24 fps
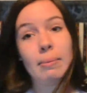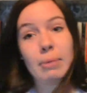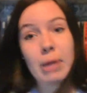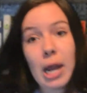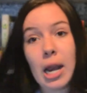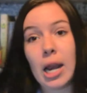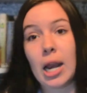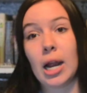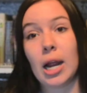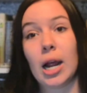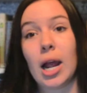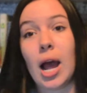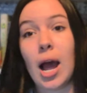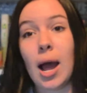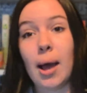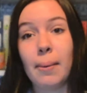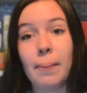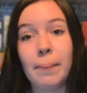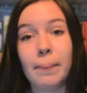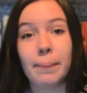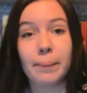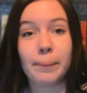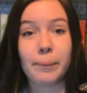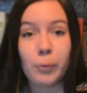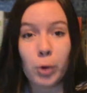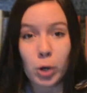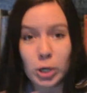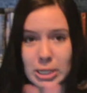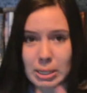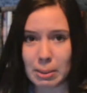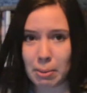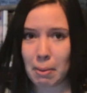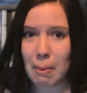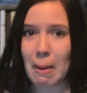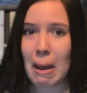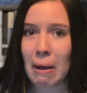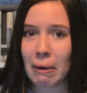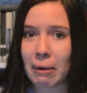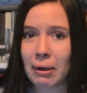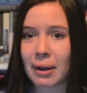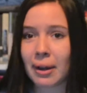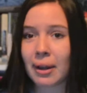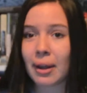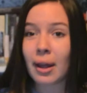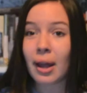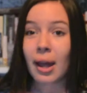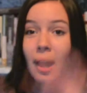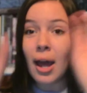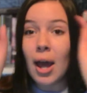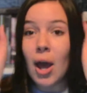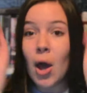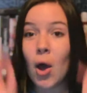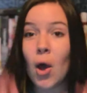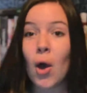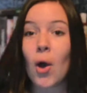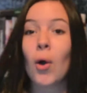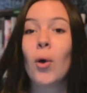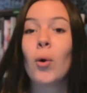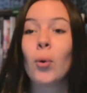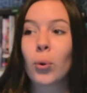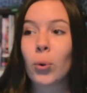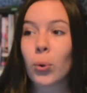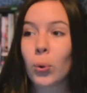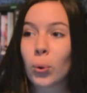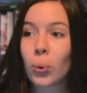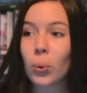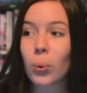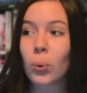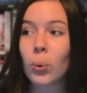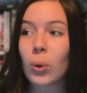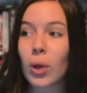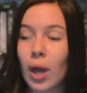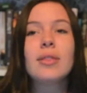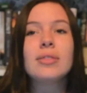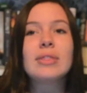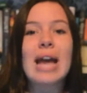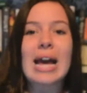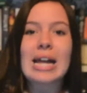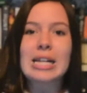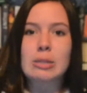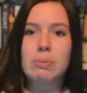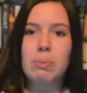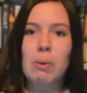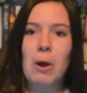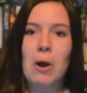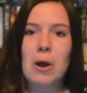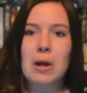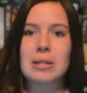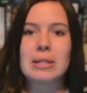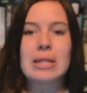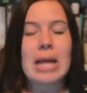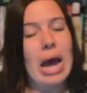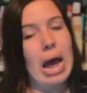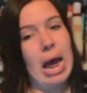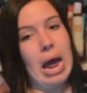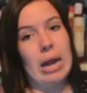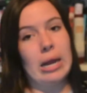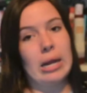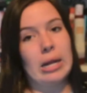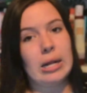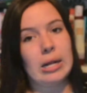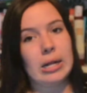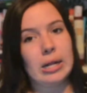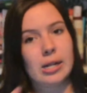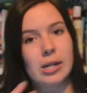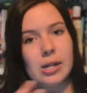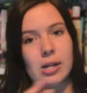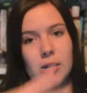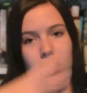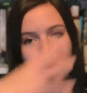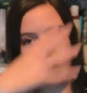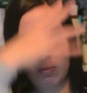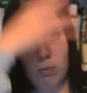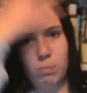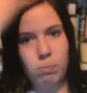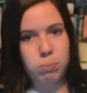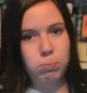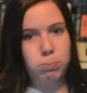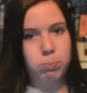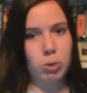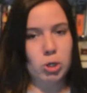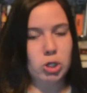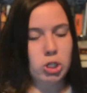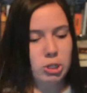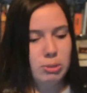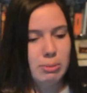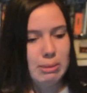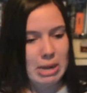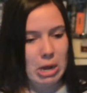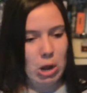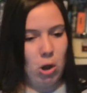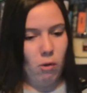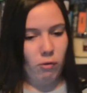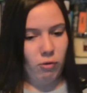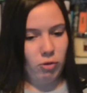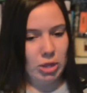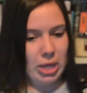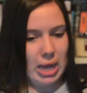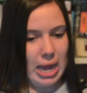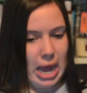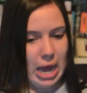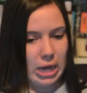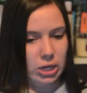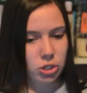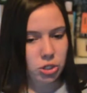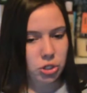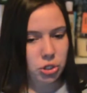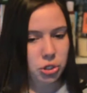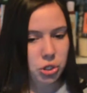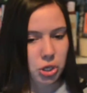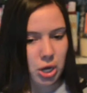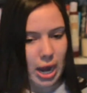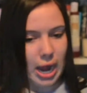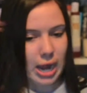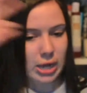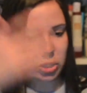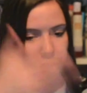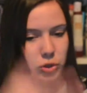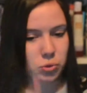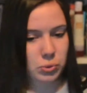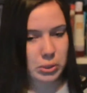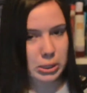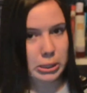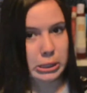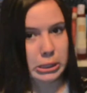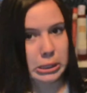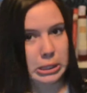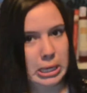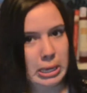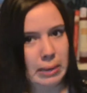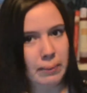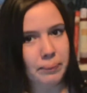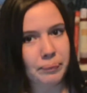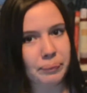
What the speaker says: getting worked up about. That's the part that pushed me over the edge, as you can see.